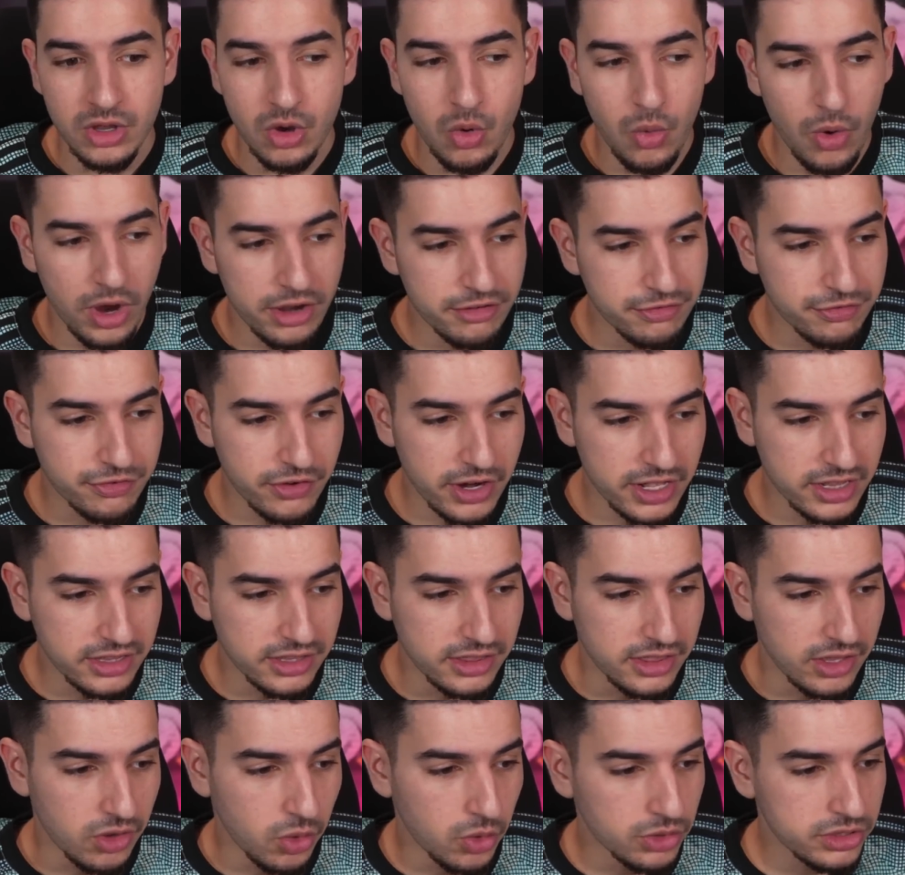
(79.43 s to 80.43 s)
Quite frankly,
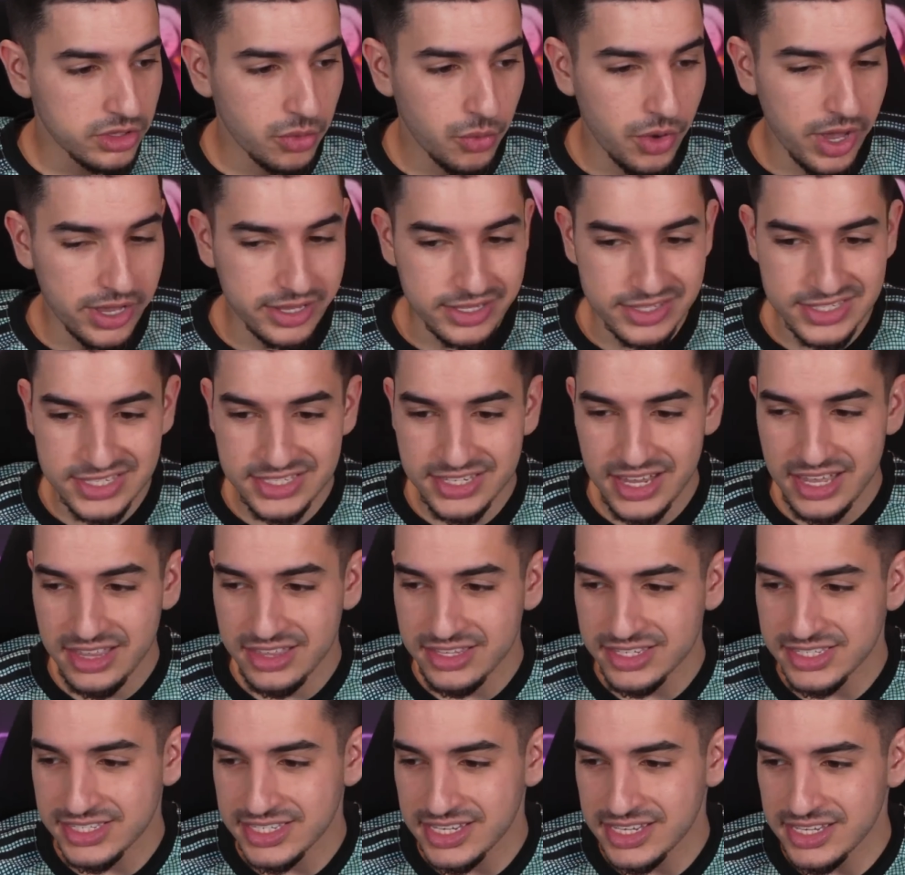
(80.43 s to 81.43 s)
the only way I can say
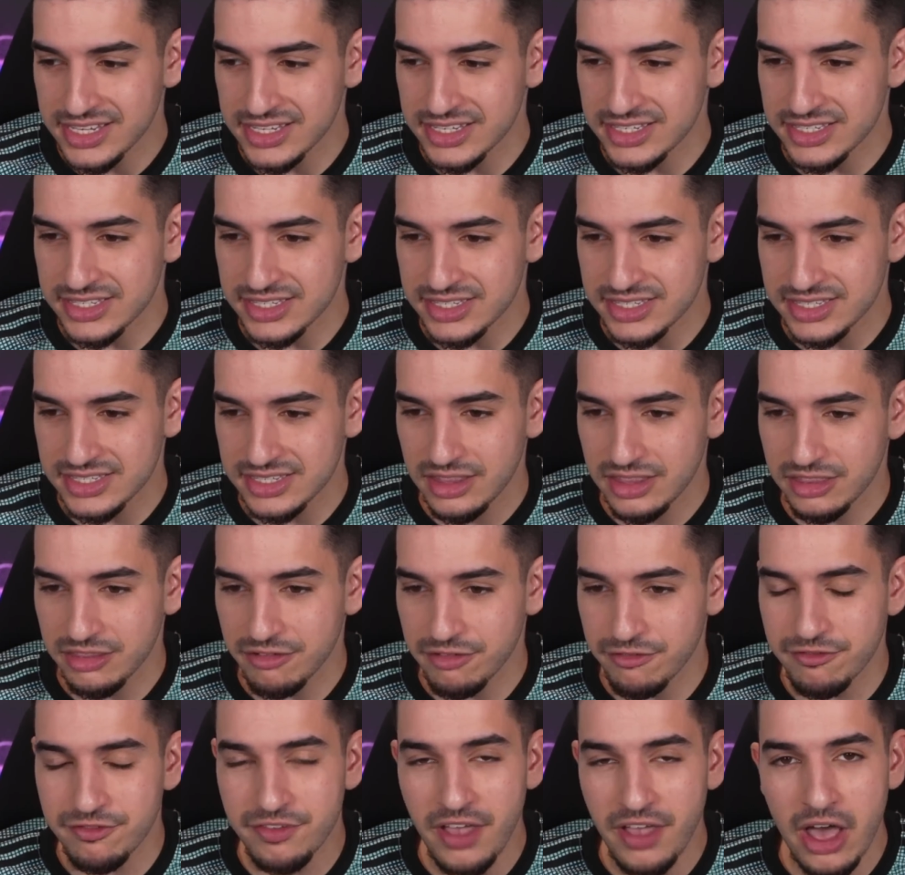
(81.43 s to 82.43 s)
this is the
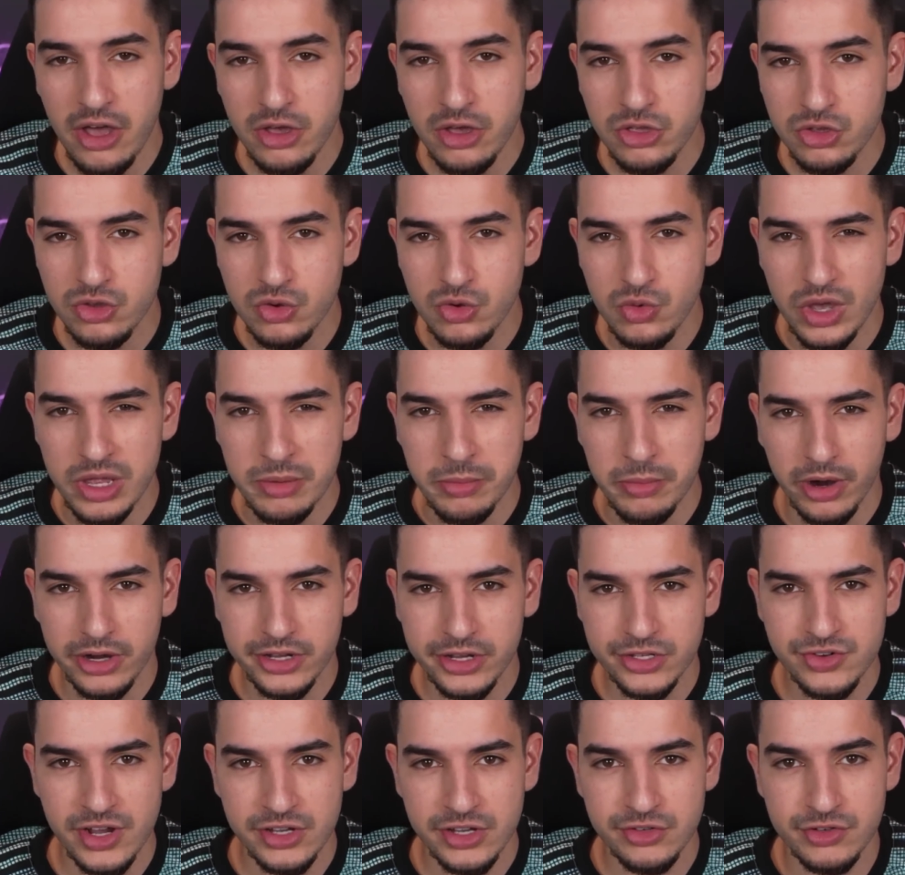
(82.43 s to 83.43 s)
value in
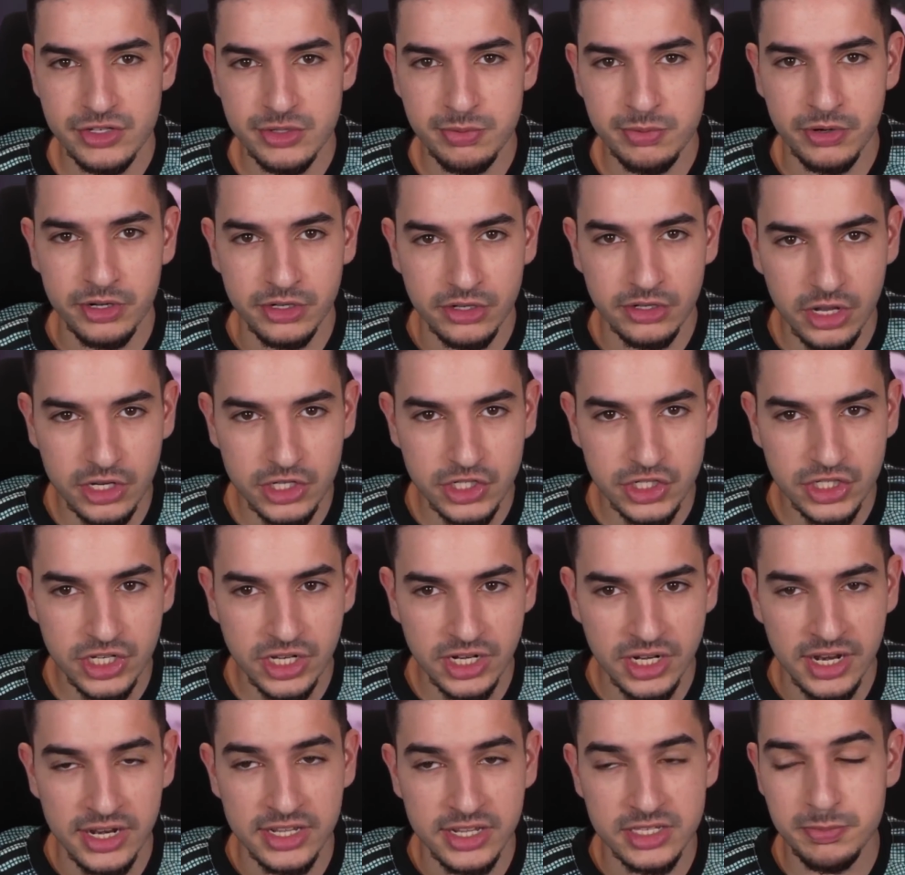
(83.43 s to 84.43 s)
Marcus Rashford's production
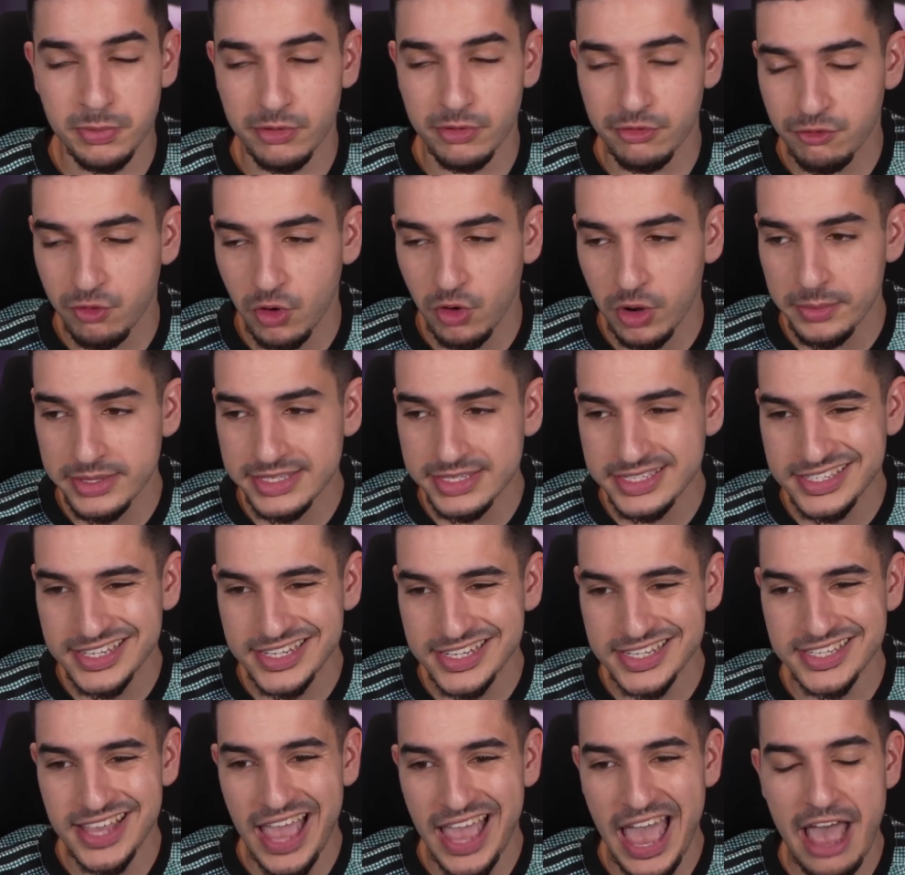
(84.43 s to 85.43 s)
and his
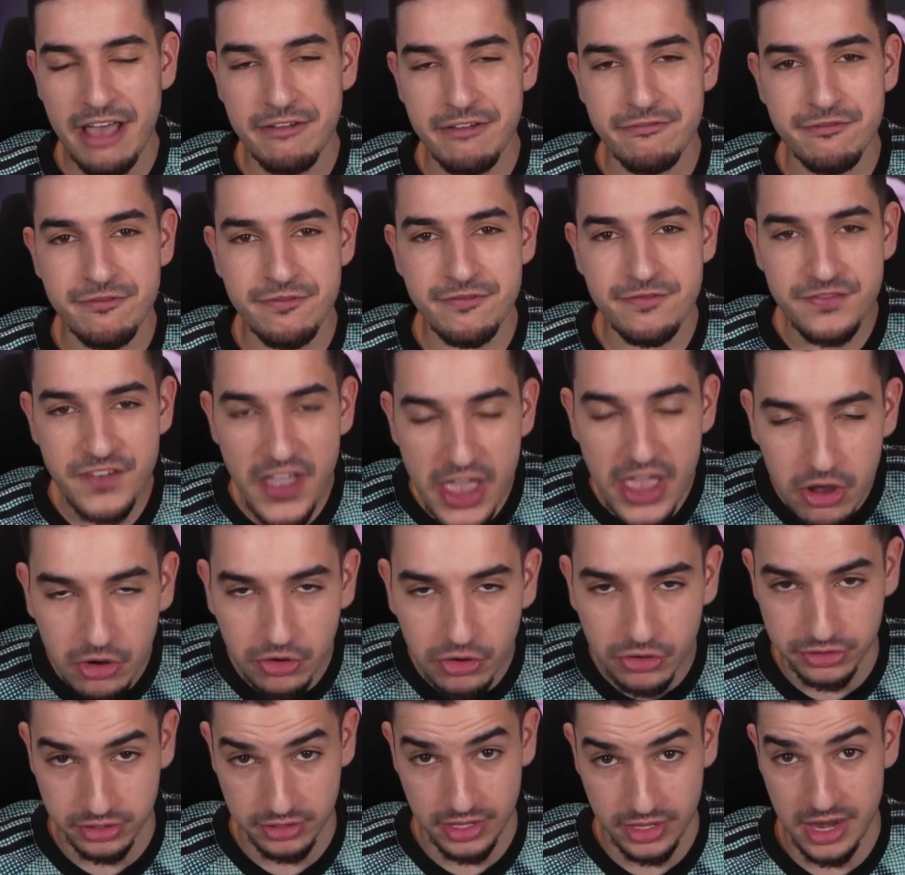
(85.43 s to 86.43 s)
performances have failed,